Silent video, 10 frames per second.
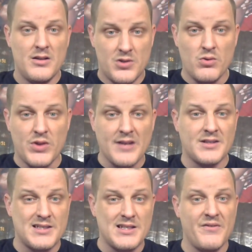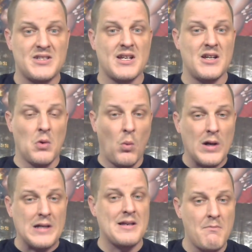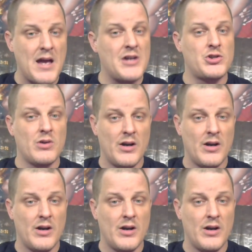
2017 was a measure